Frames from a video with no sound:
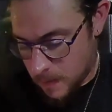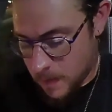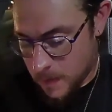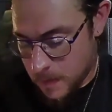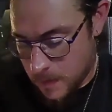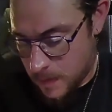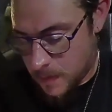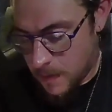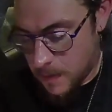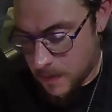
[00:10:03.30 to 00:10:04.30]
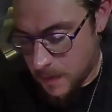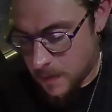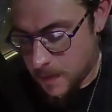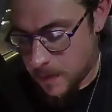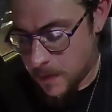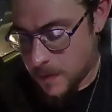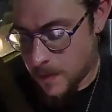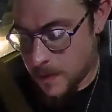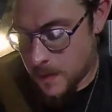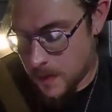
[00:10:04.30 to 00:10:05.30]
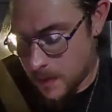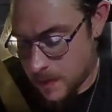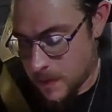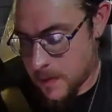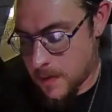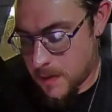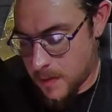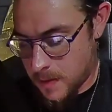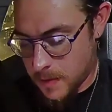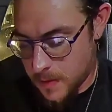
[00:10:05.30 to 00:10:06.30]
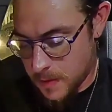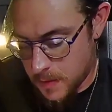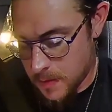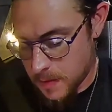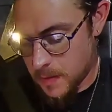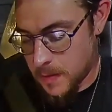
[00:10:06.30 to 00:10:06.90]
[no speech]